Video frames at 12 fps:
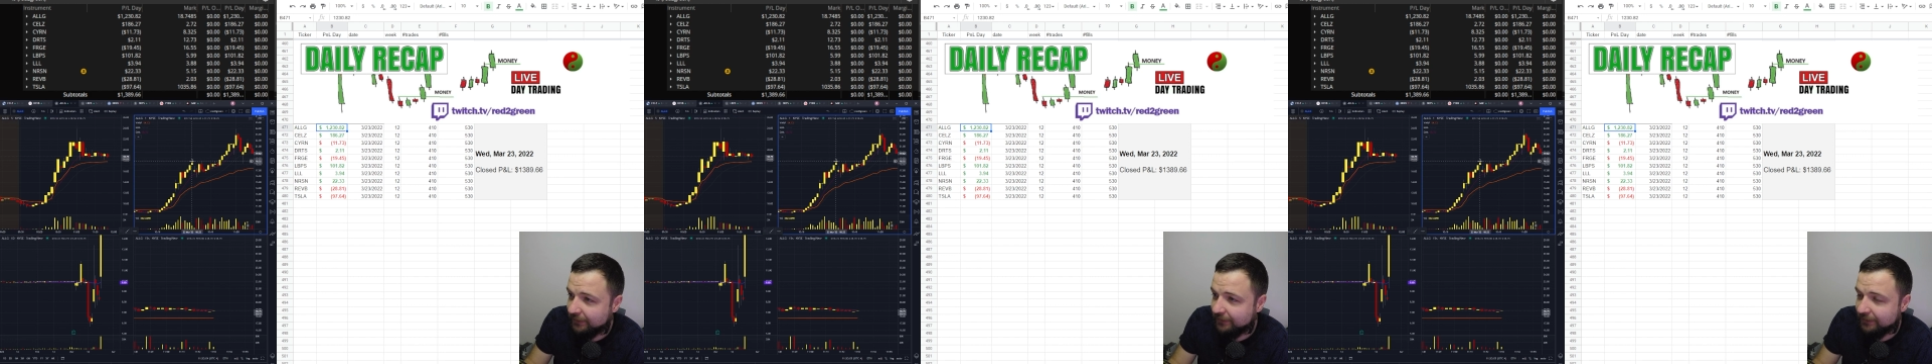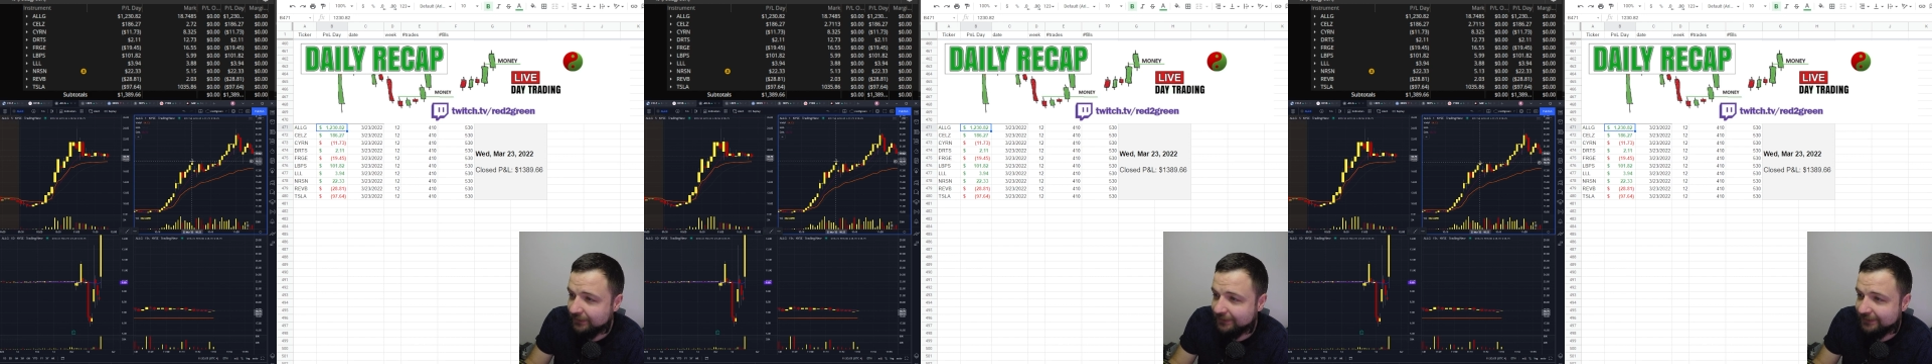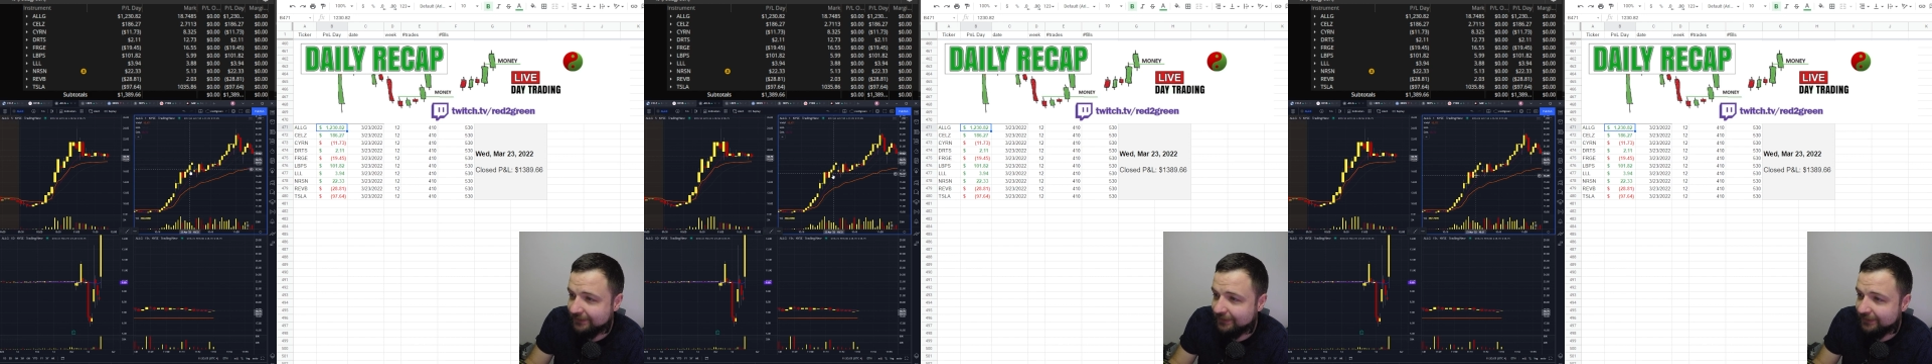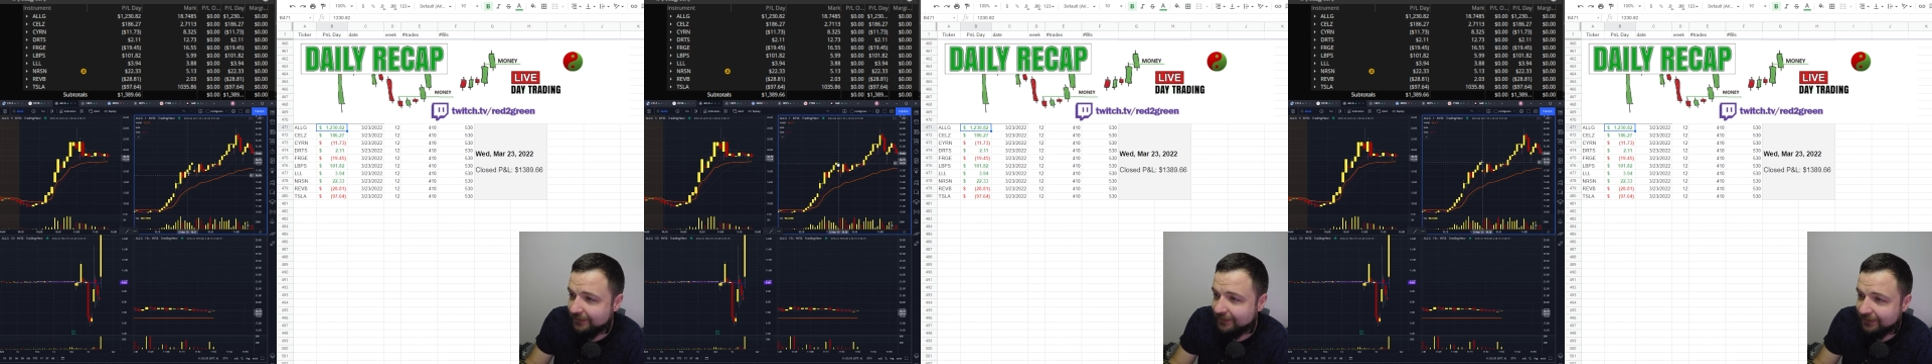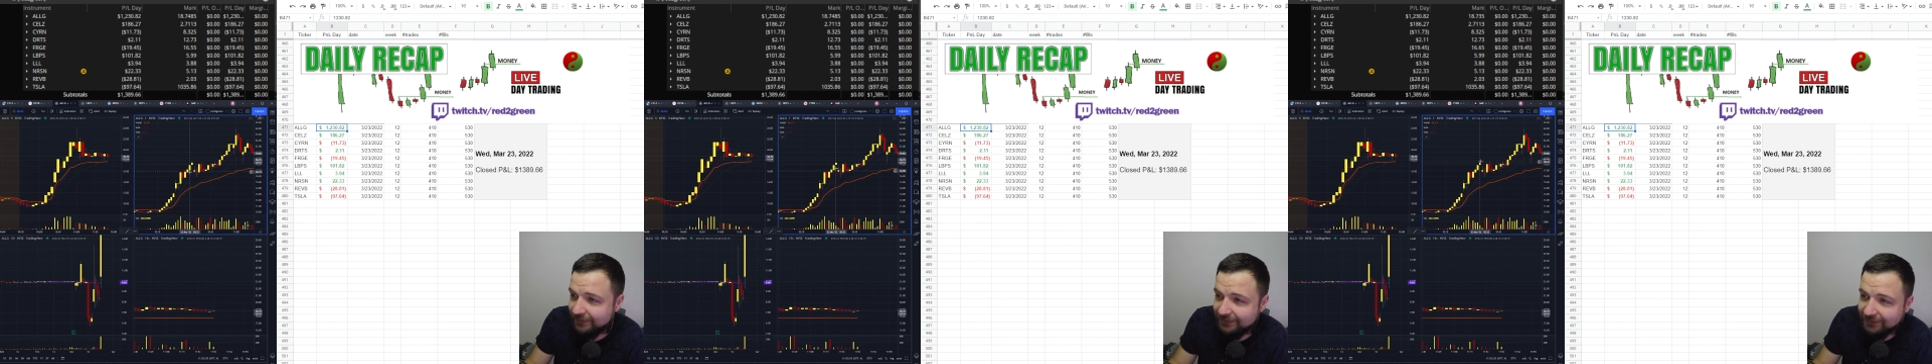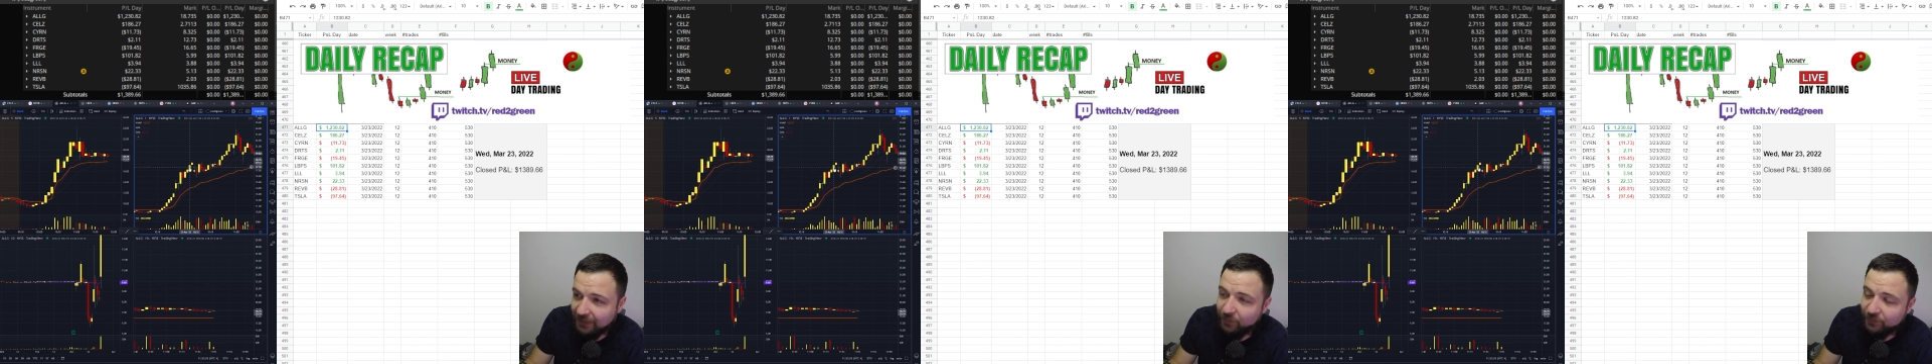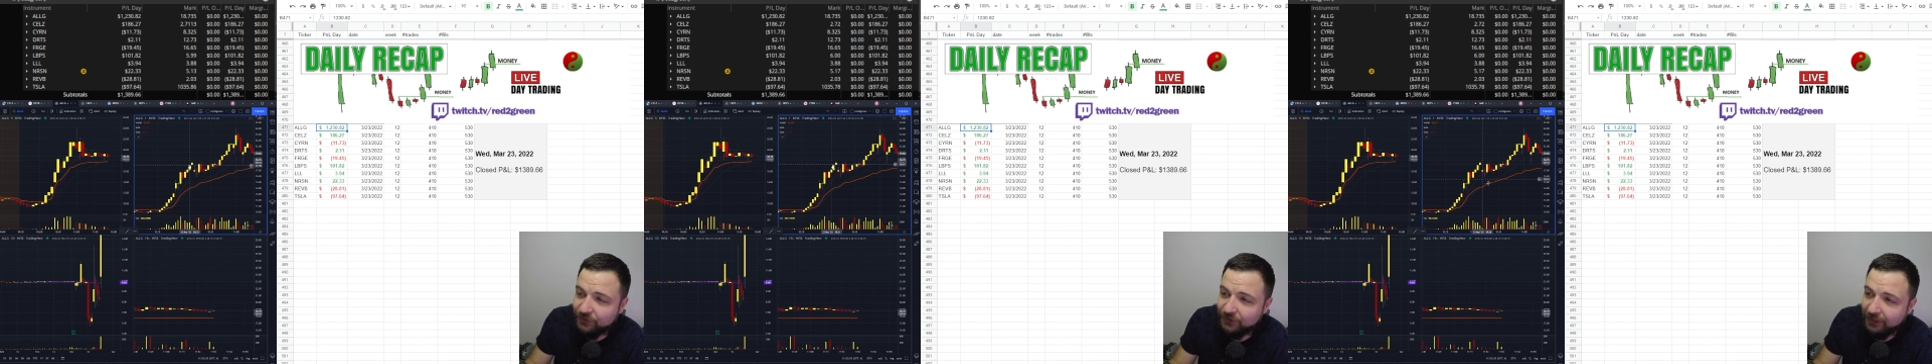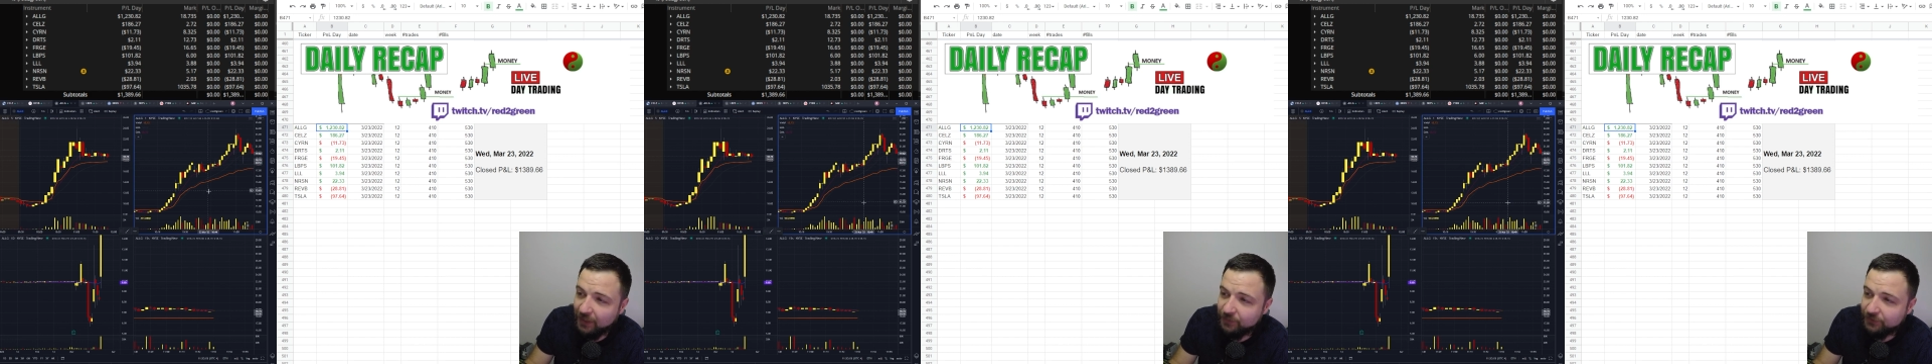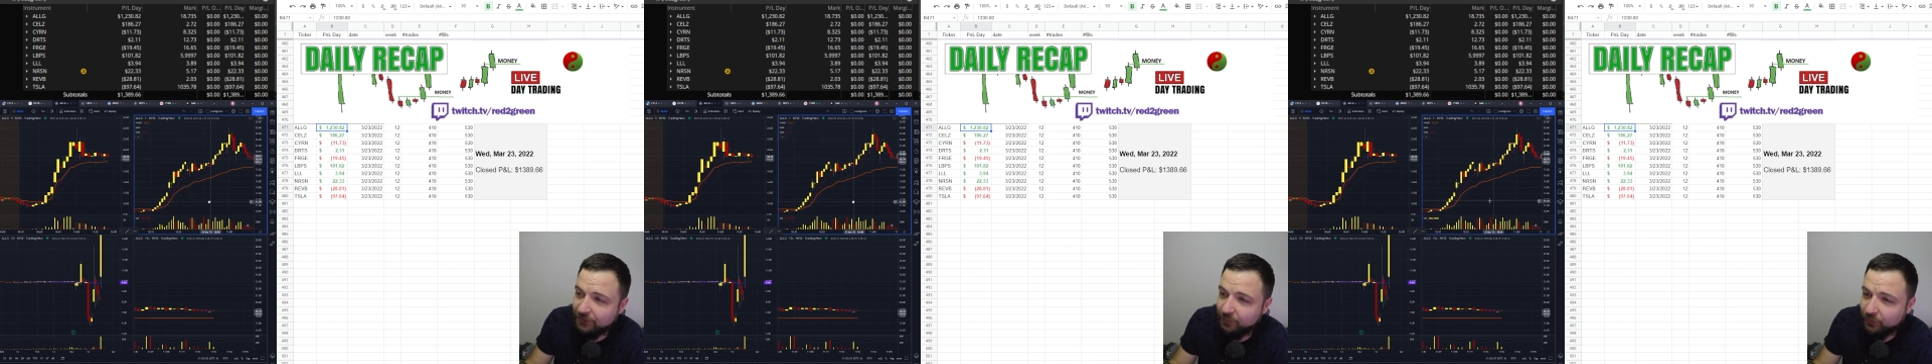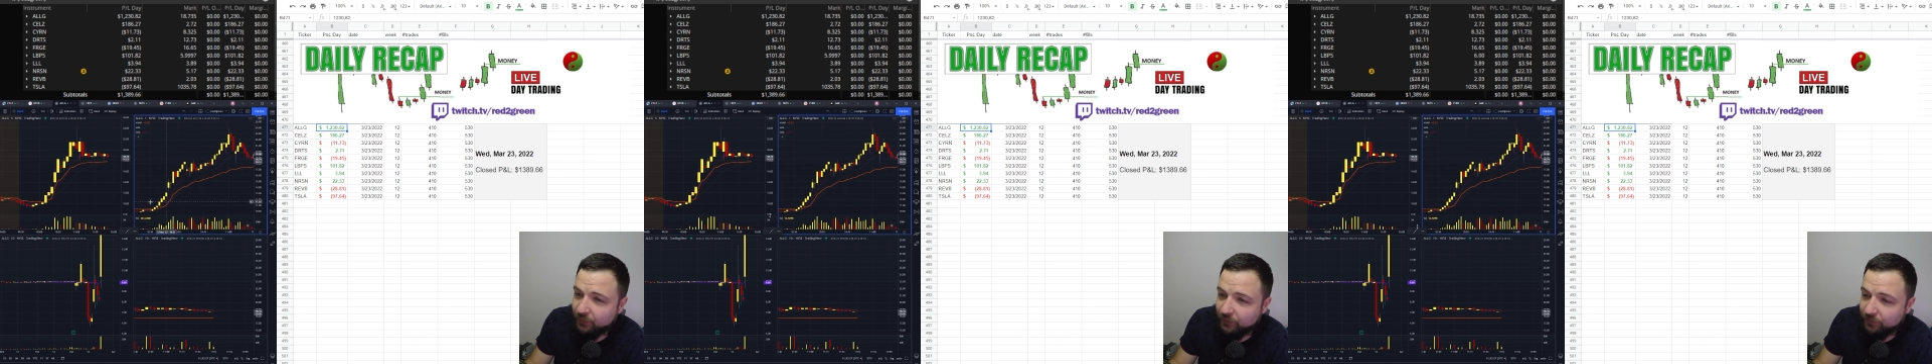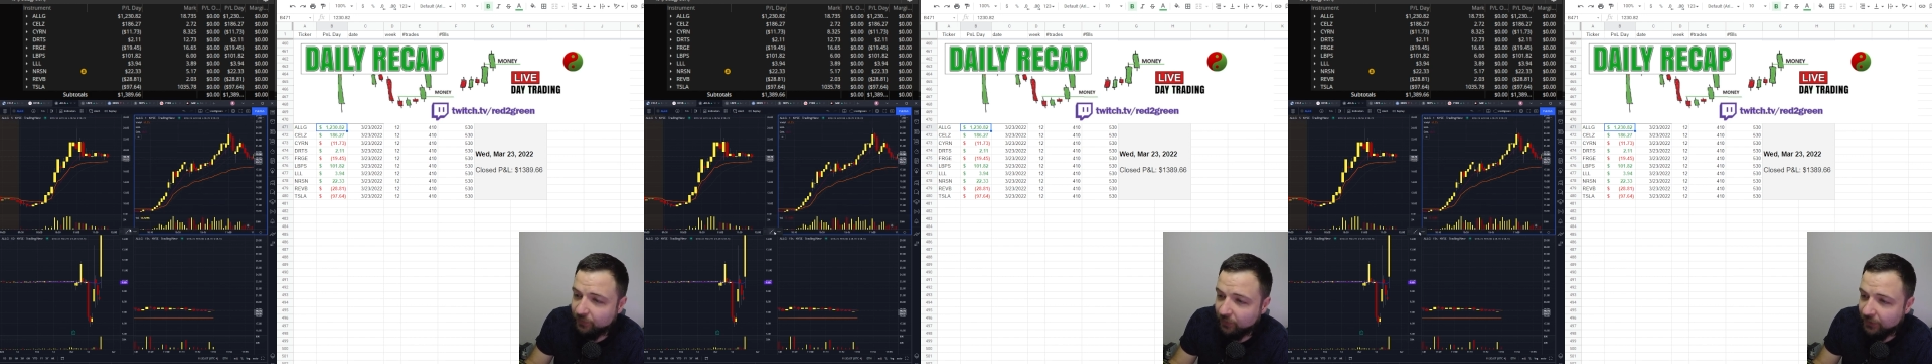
This type of setups, they're beautiful.